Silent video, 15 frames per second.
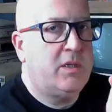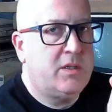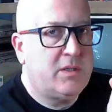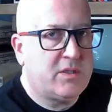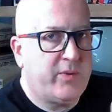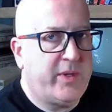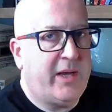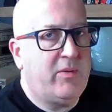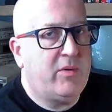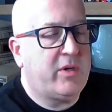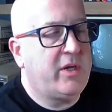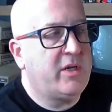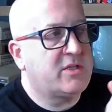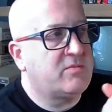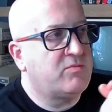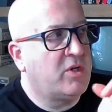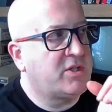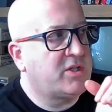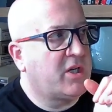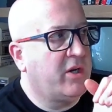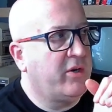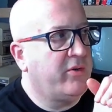So we're now looking at some
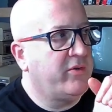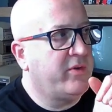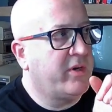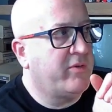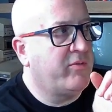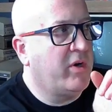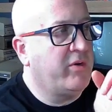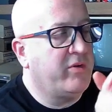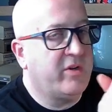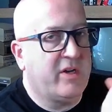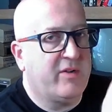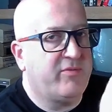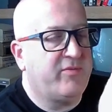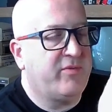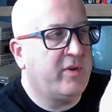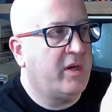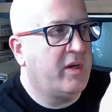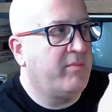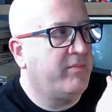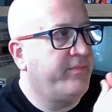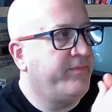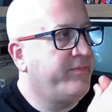Rust code that I wrote and I've
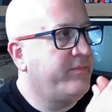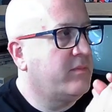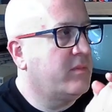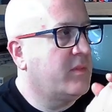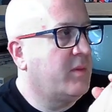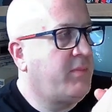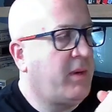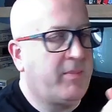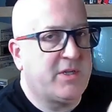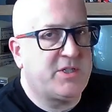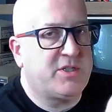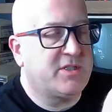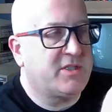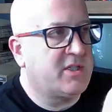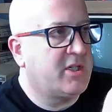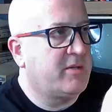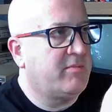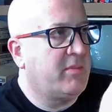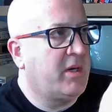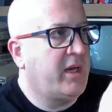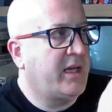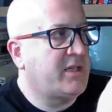published as an
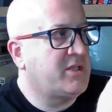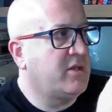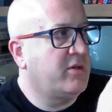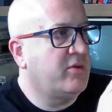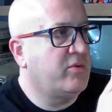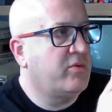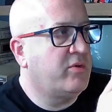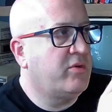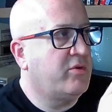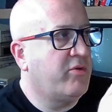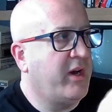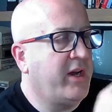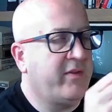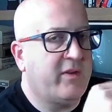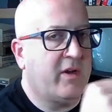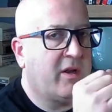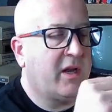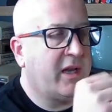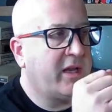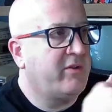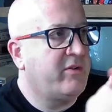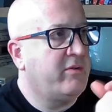external crate that I'll
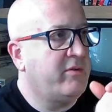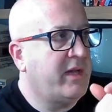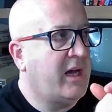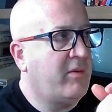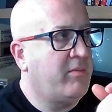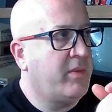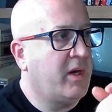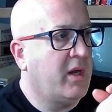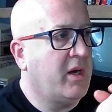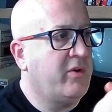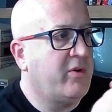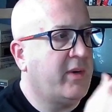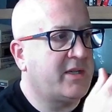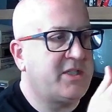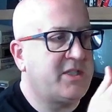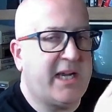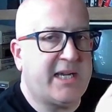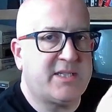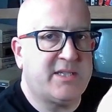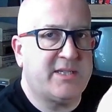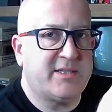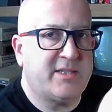link to down below to actually
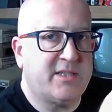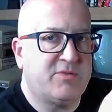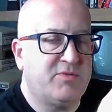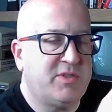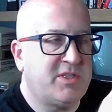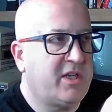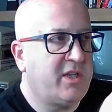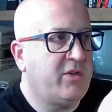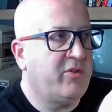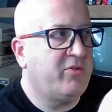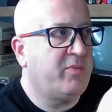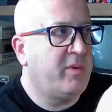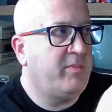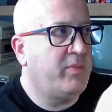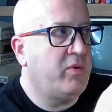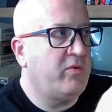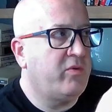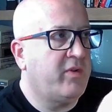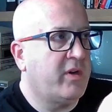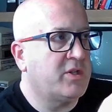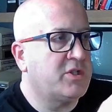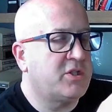access this reset USB boot
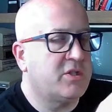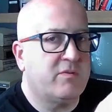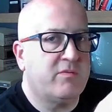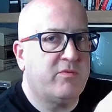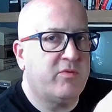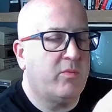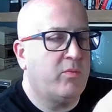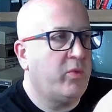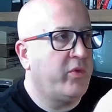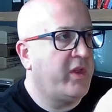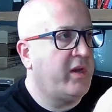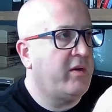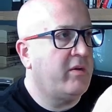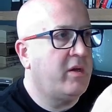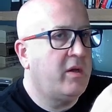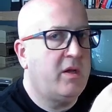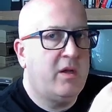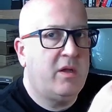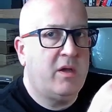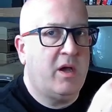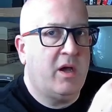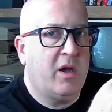function from within
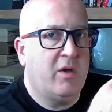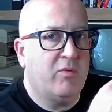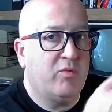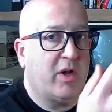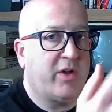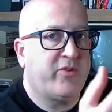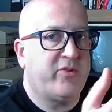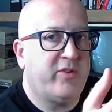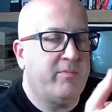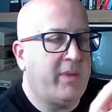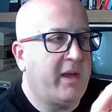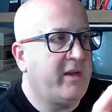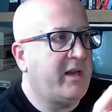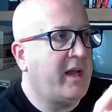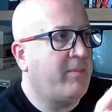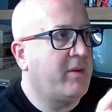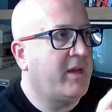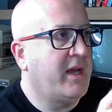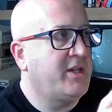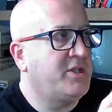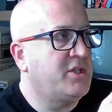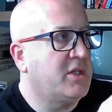a Rust embedded
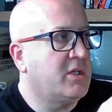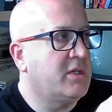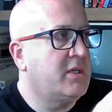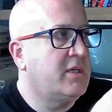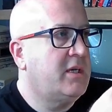application.